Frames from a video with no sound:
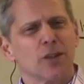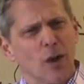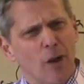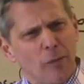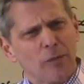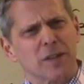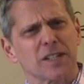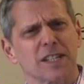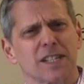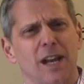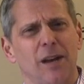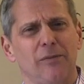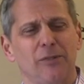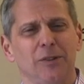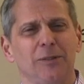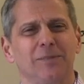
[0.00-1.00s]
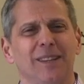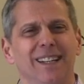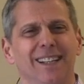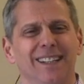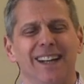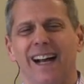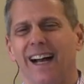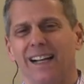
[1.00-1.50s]
So I hope this is helpful.
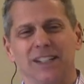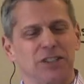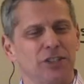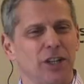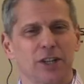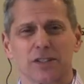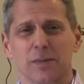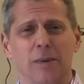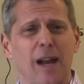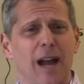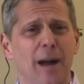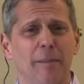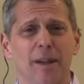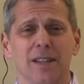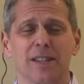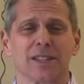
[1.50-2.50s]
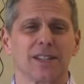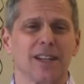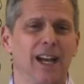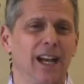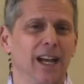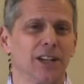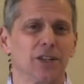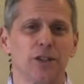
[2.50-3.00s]
Share some comments,
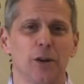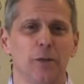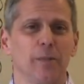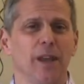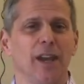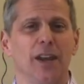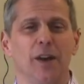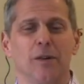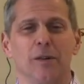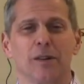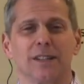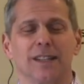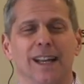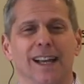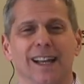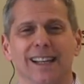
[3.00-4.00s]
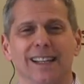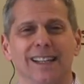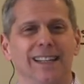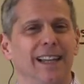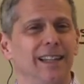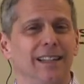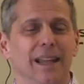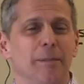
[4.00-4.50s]
shoot me a note,
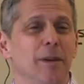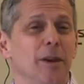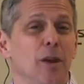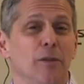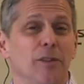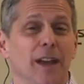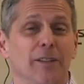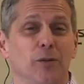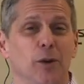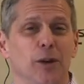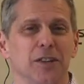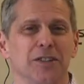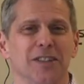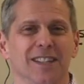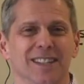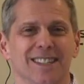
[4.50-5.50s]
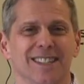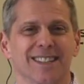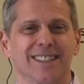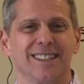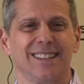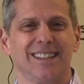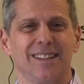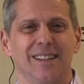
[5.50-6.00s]
let me know if you have questions.
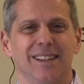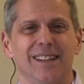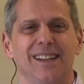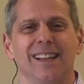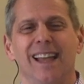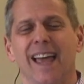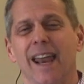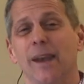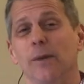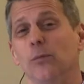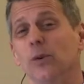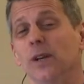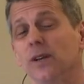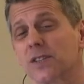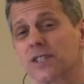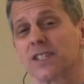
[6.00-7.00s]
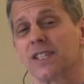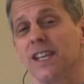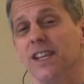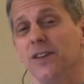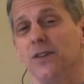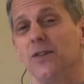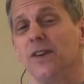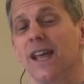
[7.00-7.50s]
And we'll
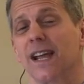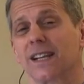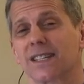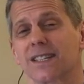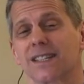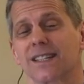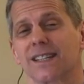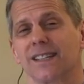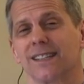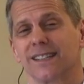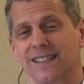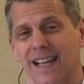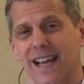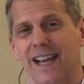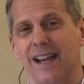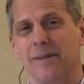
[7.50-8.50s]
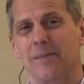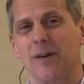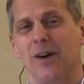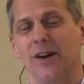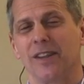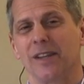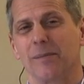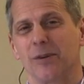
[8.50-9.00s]
see you next time
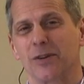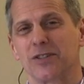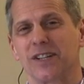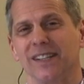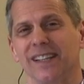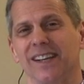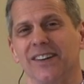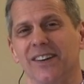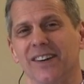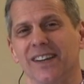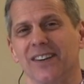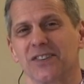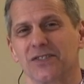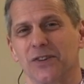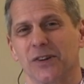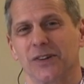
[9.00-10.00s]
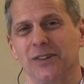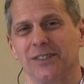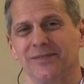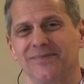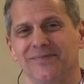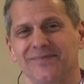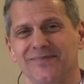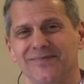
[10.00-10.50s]
on the Emerging Leader Inner
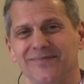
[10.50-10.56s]
Circle.